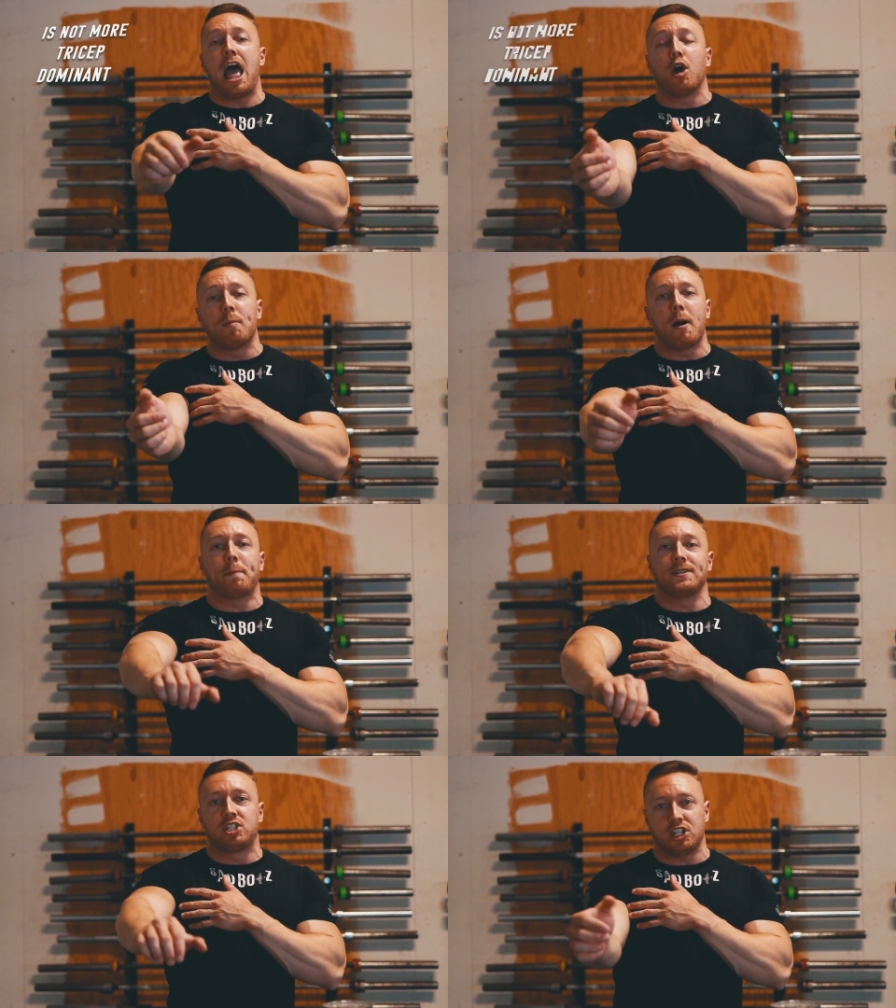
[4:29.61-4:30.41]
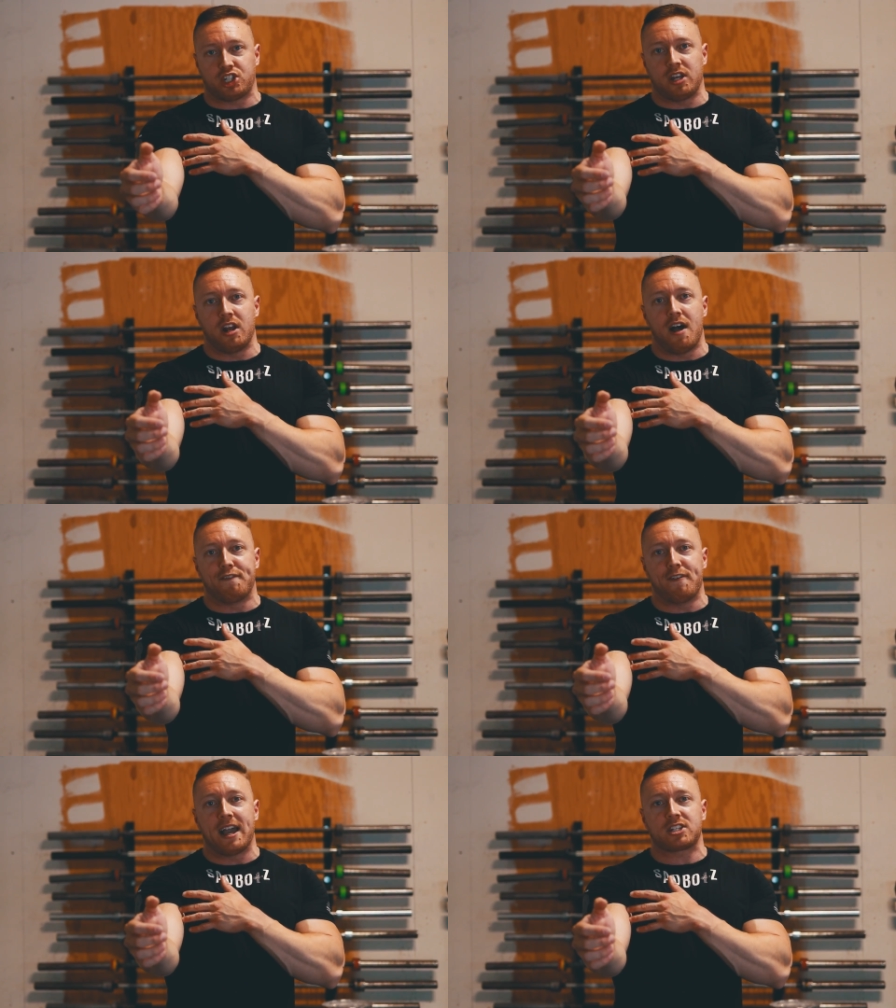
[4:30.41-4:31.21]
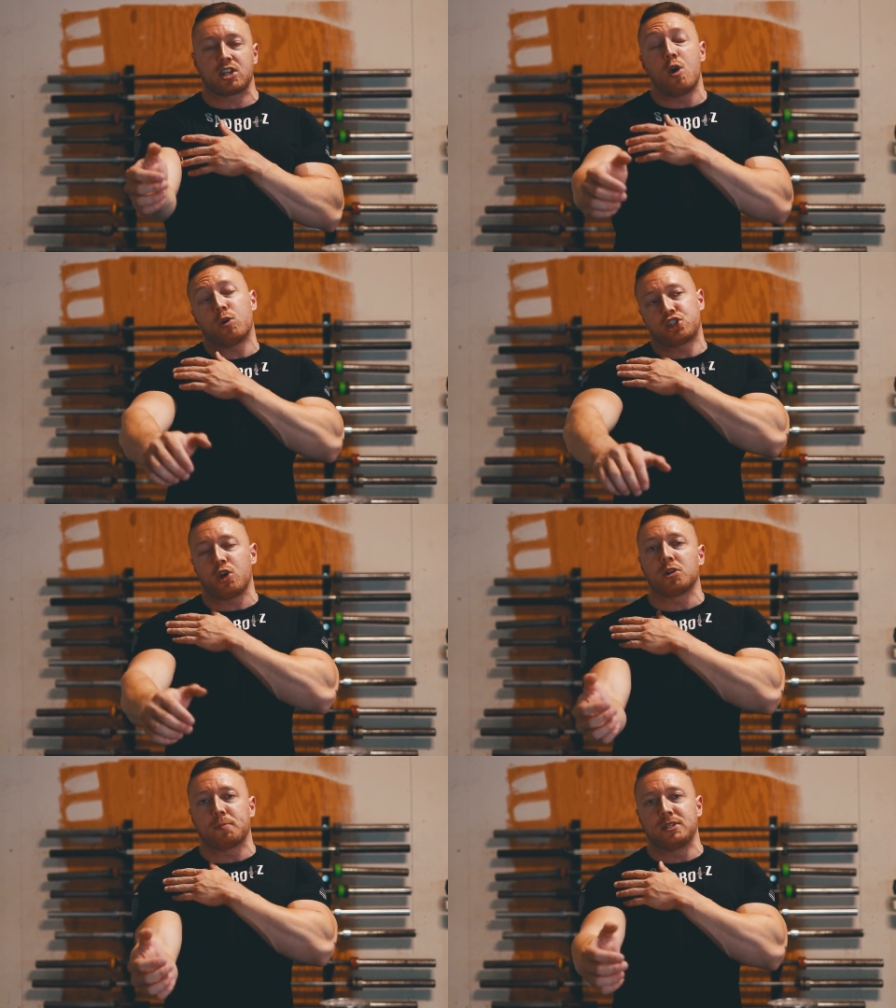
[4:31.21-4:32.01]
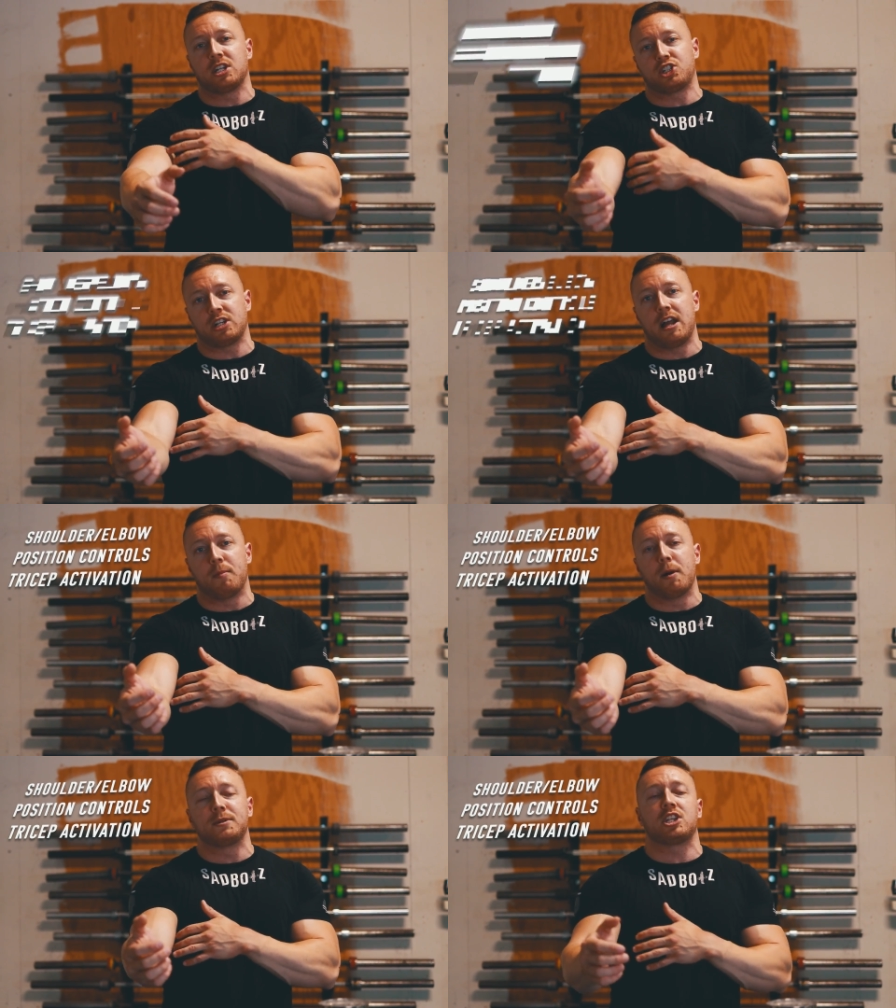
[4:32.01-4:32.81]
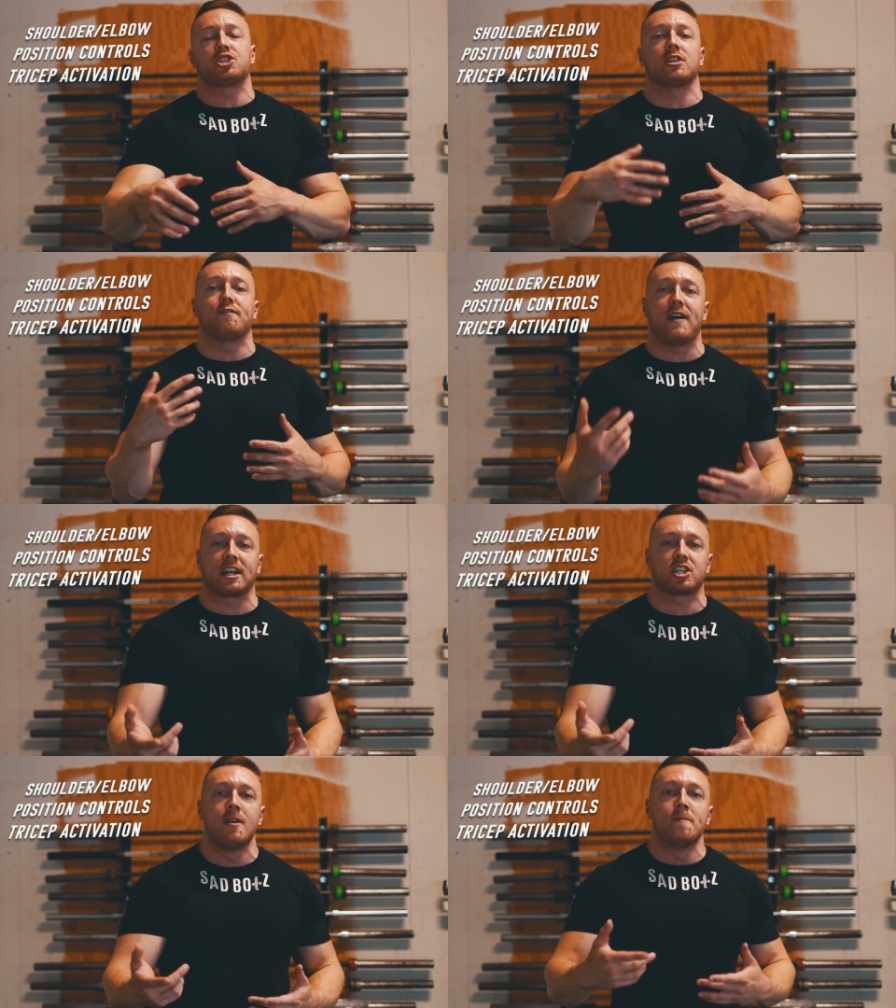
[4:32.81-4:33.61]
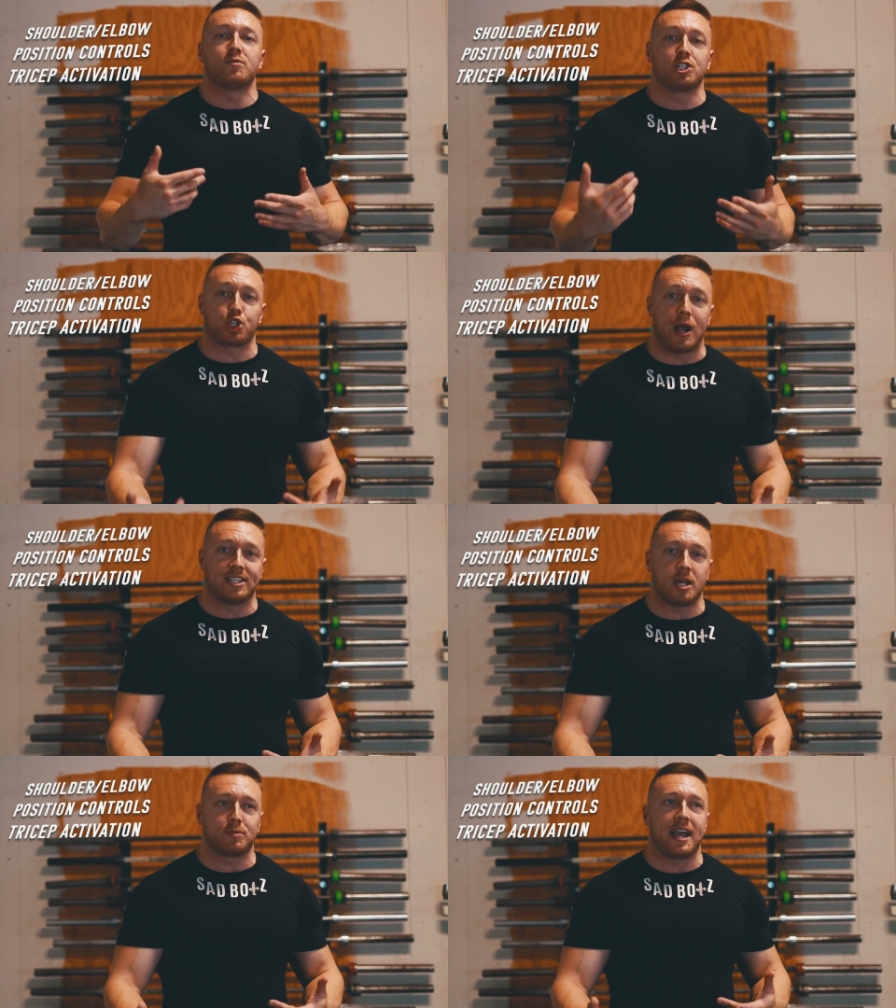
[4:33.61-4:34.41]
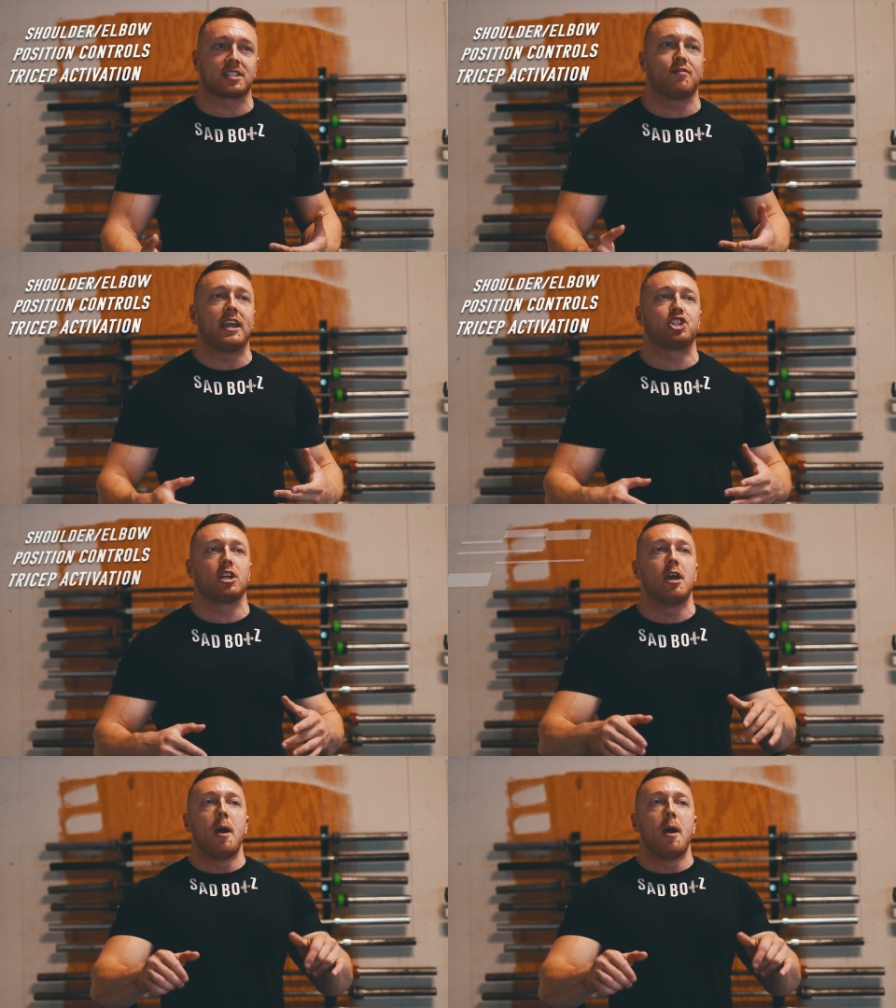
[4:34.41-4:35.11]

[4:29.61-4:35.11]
Elbow position affects, or shoulder position and elbow position affects the tricep activation,